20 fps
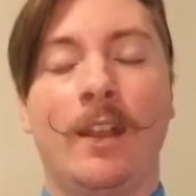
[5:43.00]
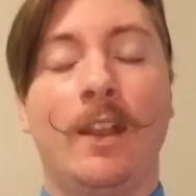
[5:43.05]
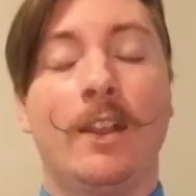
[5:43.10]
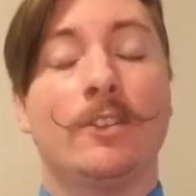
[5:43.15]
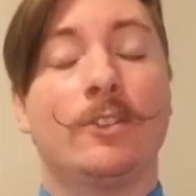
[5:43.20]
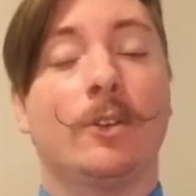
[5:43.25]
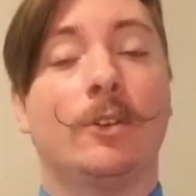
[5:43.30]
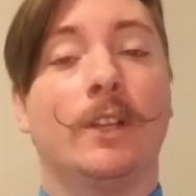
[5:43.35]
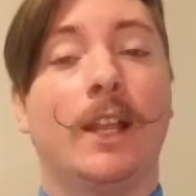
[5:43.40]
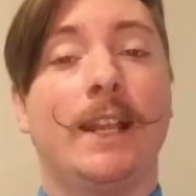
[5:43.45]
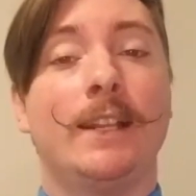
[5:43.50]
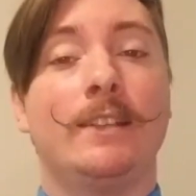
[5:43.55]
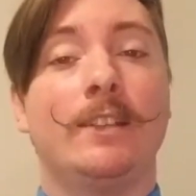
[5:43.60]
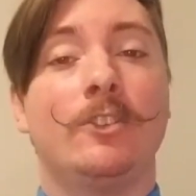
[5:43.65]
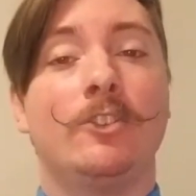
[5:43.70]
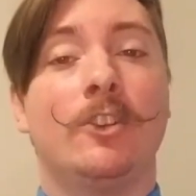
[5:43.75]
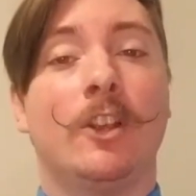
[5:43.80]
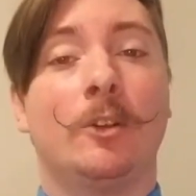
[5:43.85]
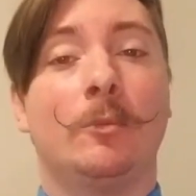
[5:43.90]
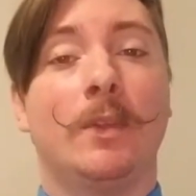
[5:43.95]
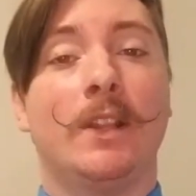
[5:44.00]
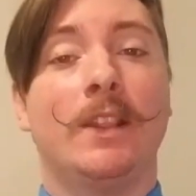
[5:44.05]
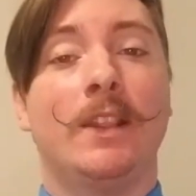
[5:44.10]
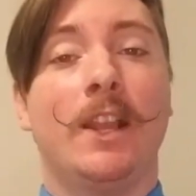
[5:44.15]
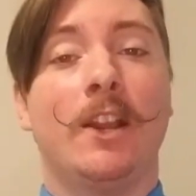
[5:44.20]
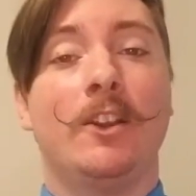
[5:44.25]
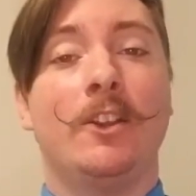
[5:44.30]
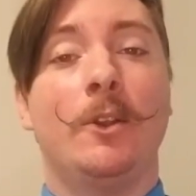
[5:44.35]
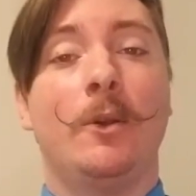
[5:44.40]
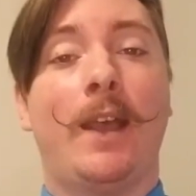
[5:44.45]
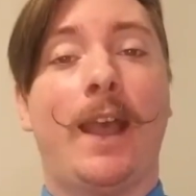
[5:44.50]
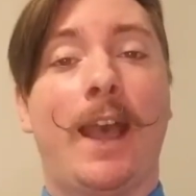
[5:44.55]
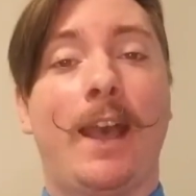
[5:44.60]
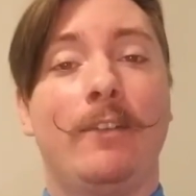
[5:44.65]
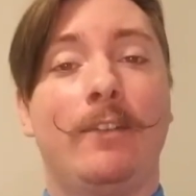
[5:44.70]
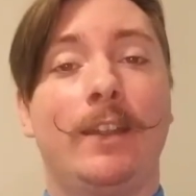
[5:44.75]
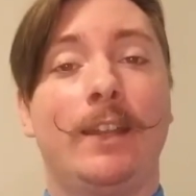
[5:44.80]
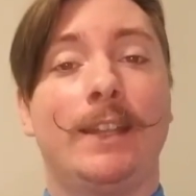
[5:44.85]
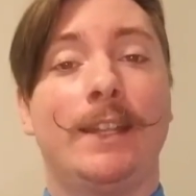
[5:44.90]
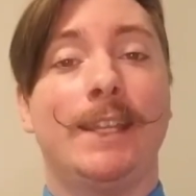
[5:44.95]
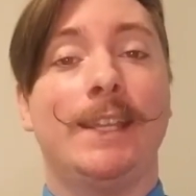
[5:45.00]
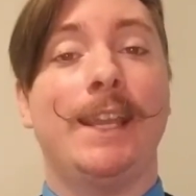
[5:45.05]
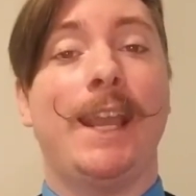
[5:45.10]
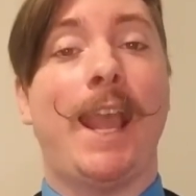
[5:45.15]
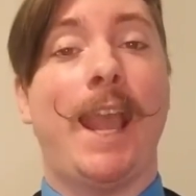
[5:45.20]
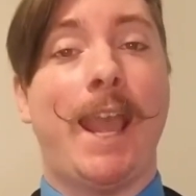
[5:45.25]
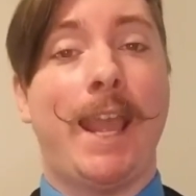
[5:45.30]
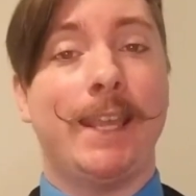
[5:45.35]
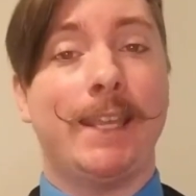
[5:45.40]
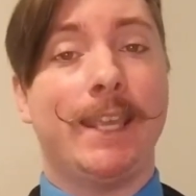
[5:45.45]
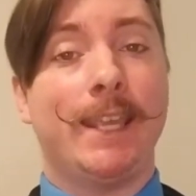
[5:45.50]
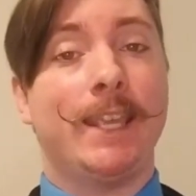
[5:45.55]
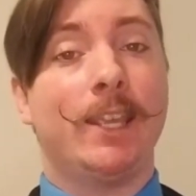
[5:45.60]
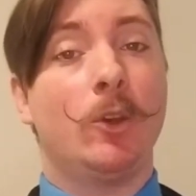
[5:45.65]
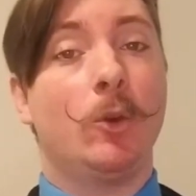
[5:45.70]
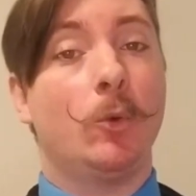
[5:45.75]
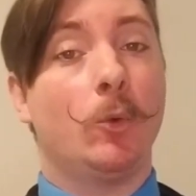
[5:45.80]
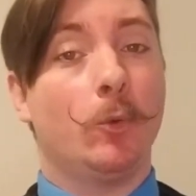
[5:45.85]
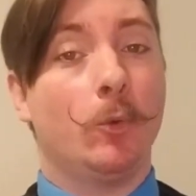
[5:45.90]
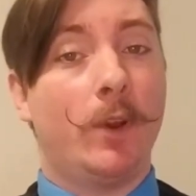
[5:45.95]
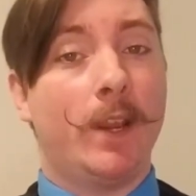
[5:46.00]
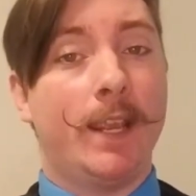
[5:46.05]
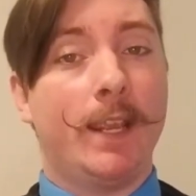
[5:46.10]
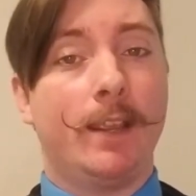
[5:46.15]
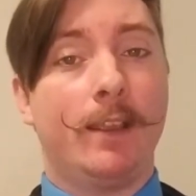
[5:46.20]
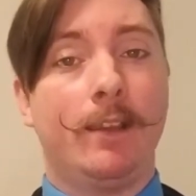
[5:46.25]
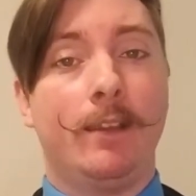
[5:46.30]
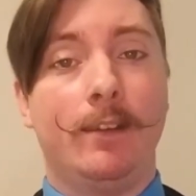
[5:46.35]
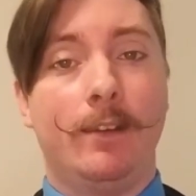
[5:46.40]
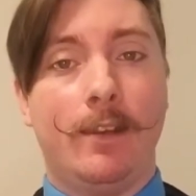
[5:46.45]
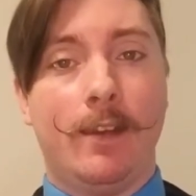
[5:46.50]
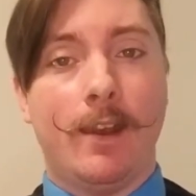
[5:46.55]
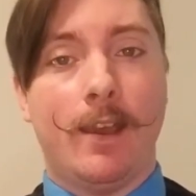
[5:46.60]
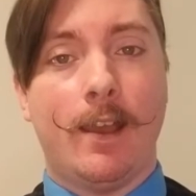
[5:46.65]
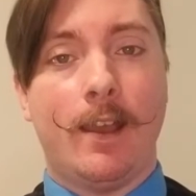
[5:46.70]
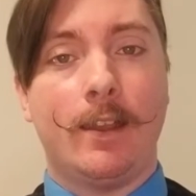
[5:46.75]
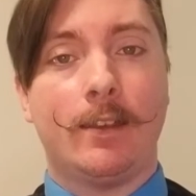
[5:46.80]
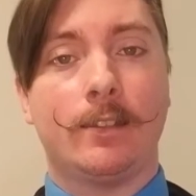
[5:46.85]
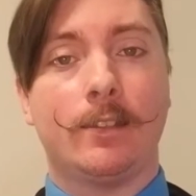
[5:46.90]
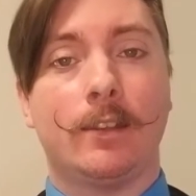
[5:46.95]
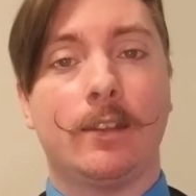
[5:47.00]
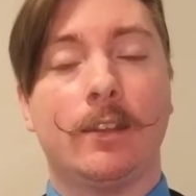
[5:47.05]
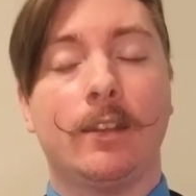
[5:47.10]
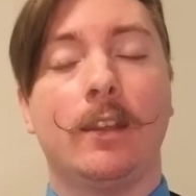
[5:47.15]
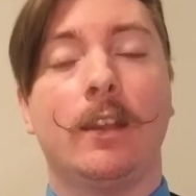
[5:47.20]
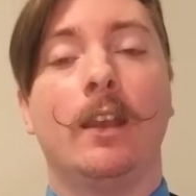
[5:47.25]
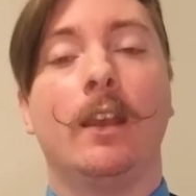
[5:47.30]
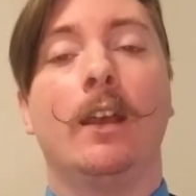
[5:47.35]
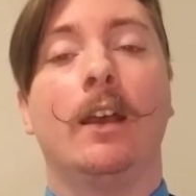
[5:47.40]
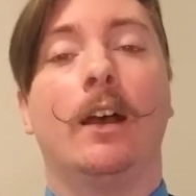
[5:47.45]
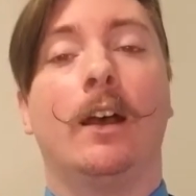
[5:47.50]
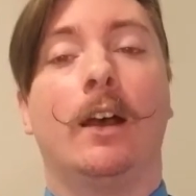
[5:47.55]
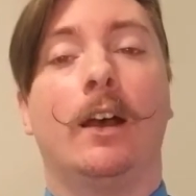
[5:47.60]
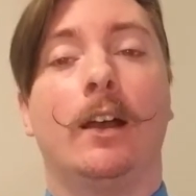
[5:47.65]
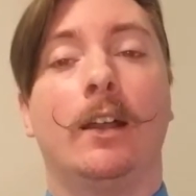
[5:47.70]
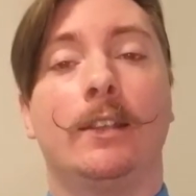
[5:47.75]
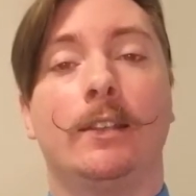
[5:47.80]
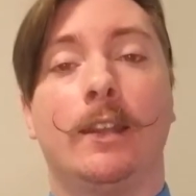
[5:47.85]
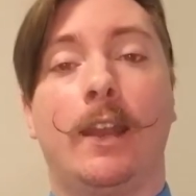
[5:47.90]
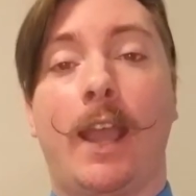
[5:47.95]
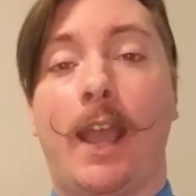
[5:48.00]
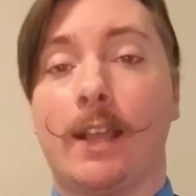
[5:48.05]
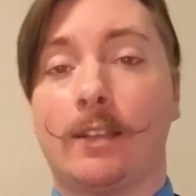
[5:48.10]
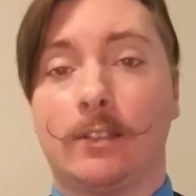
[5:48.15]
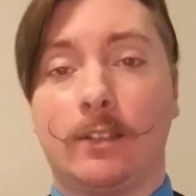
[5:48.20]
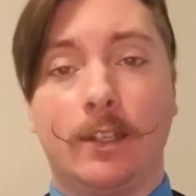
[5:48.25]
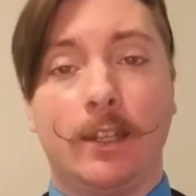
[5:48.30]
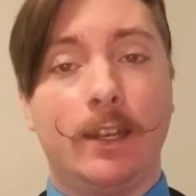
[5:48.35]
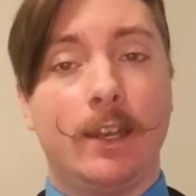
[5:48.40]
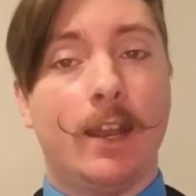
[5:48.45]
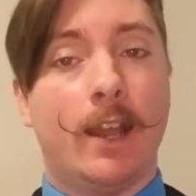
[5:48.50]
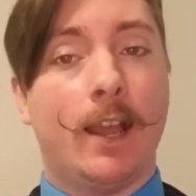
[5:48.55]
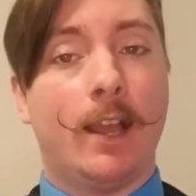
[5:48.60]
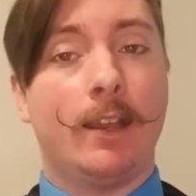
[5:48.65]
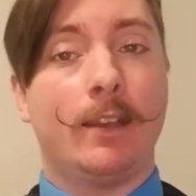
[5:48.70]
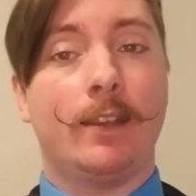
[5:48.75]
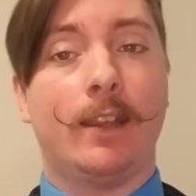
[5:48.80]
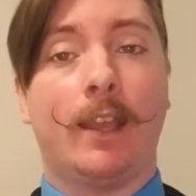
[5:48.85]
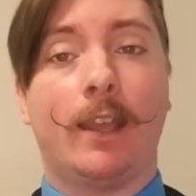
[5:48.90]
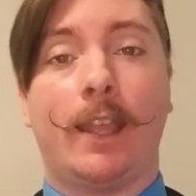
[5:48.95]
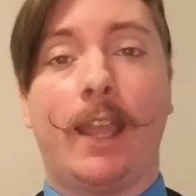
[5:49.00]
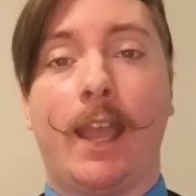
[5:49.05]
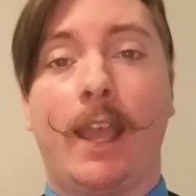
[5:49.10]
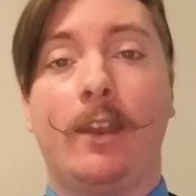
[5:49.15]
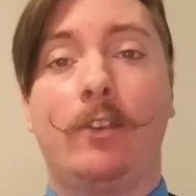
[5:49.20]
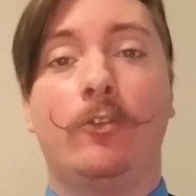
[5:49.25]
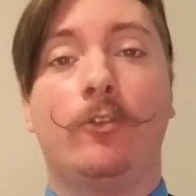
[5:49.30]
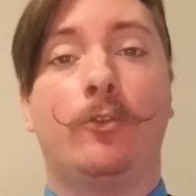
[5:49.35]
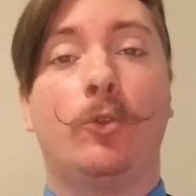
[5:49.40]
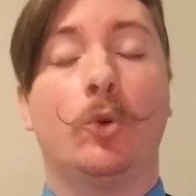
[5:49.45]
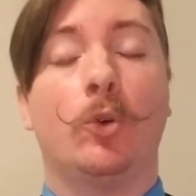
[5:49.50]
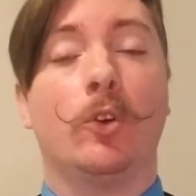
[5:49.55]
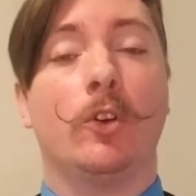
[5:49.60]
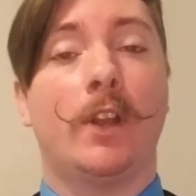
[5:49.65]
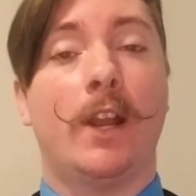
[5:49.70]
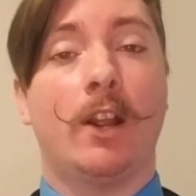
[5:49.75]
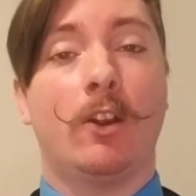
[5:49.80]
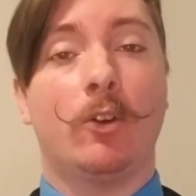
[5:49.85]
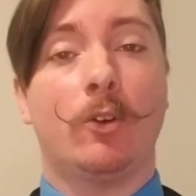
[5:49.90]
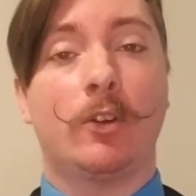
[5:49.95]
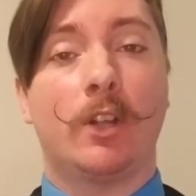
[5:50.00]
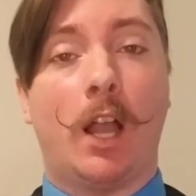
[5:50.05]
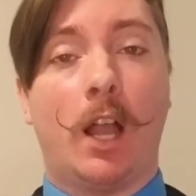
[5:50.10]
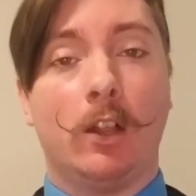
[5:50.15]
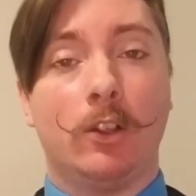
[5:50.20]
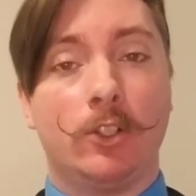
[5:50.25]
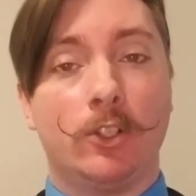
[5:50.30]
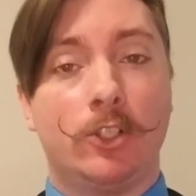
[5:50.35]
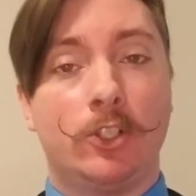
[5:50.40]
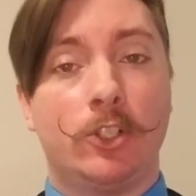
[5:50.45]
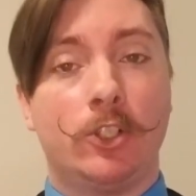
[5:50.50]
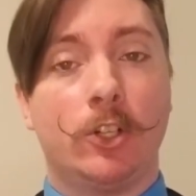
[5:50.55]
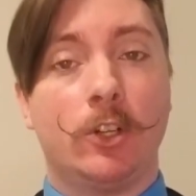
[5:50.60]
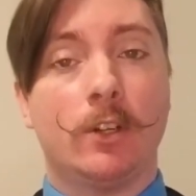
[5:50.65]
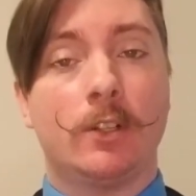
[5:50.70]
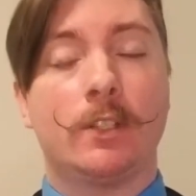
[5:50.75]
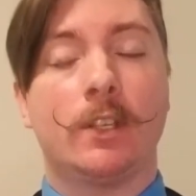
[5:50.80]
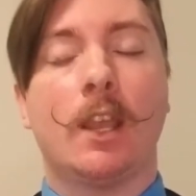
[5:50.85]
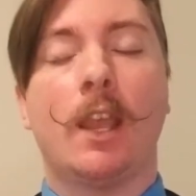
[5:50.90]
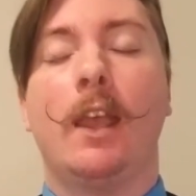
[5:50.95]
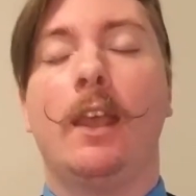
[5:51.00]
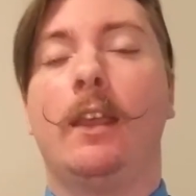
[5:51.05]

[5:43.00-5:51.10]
So ladies and gentlemen, there you have it. The hanging ring knot is an excellent knot, again, for narrow collared shirts.